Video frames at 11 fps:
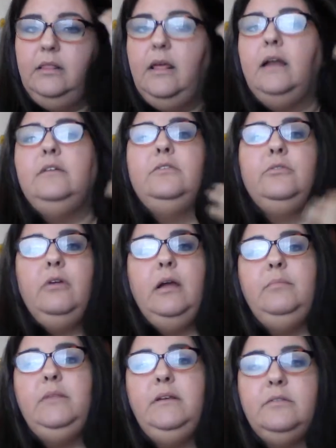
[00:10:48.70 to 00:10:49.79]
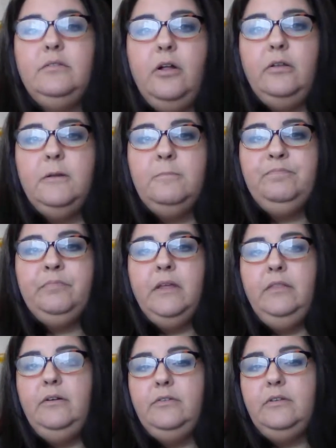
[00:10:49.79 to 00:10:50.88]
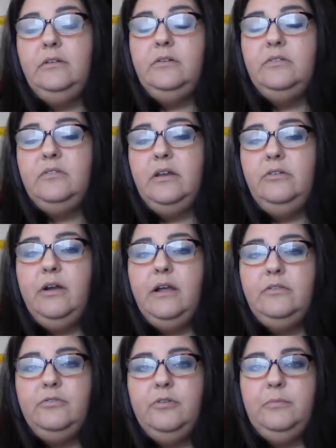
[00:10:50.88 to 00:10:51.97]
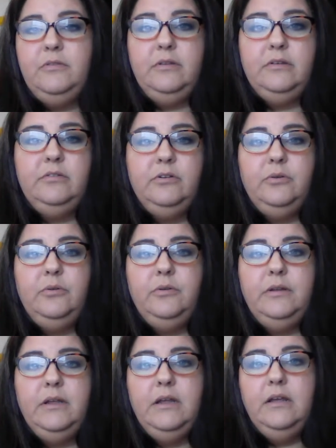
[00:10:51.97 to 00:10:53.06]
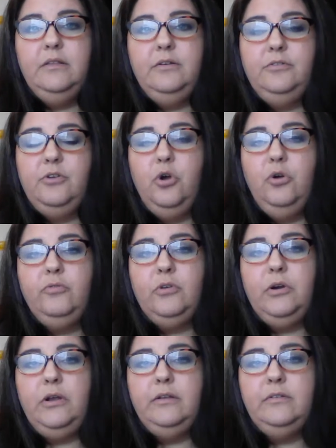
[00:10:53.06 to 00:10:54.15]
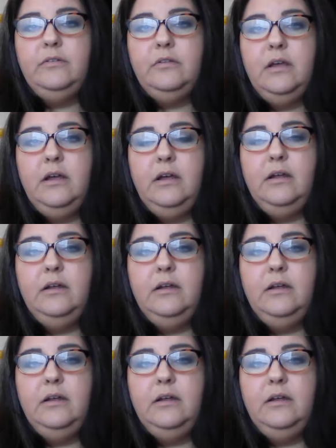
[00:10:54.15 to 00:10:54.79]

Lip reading: that describe the assault. There's a little sundress from a 6-year-old. There's overalls.